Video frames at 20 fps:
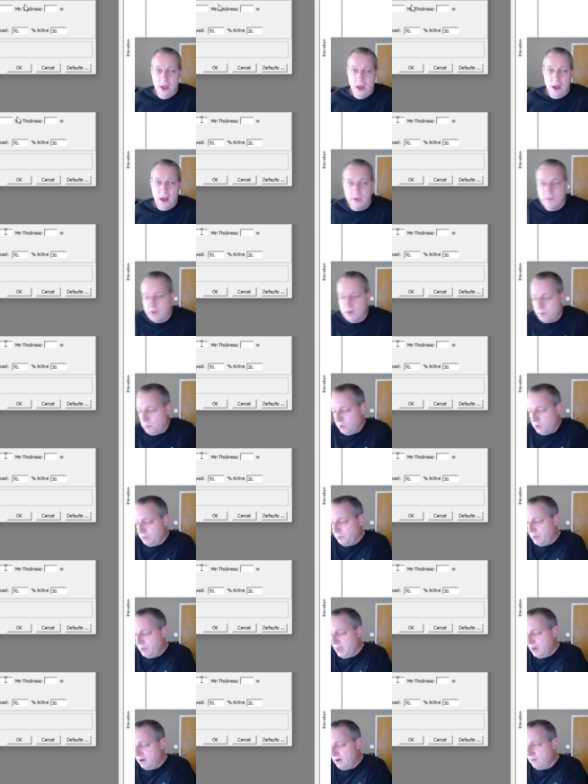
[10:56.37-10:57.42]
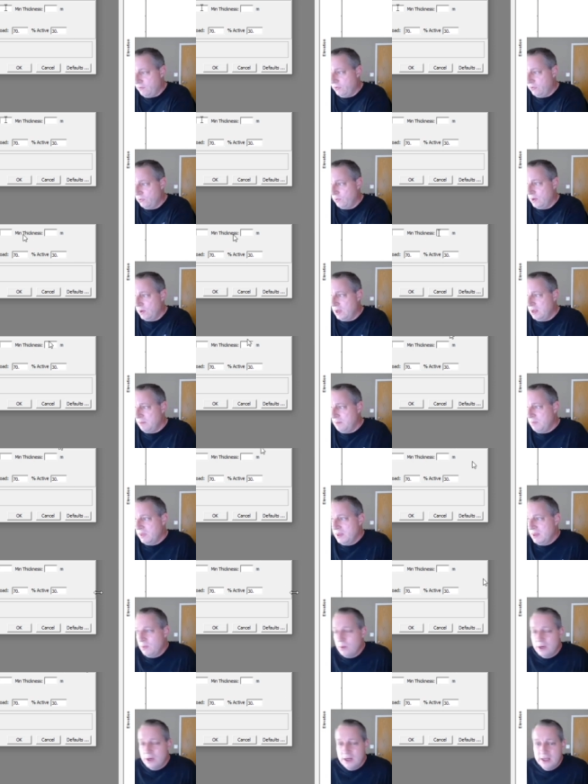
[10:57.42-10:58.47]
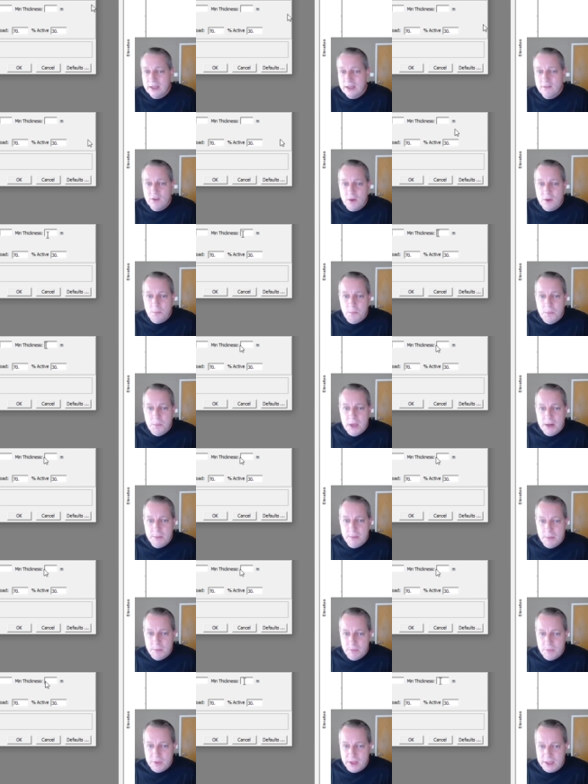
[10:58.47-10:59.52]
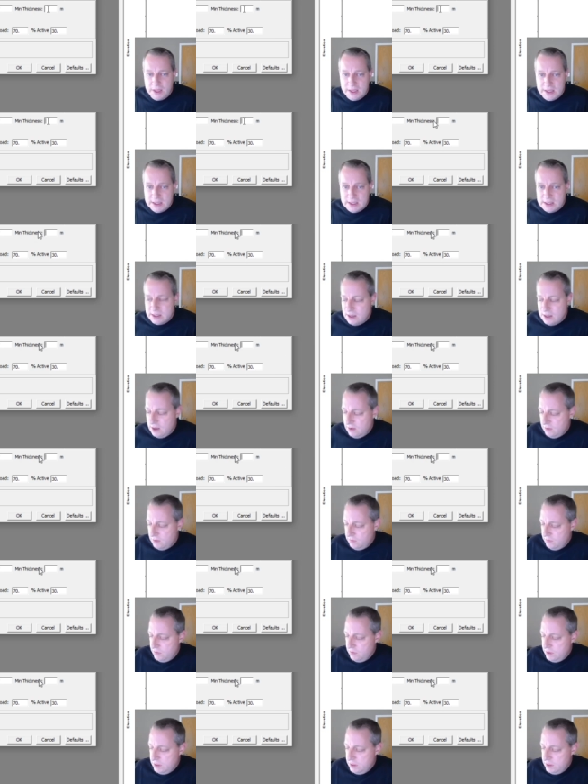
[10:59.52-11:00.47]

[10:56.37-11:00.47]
We'll give it a multiplier of 3, but then we're going to give it a minimum thickness of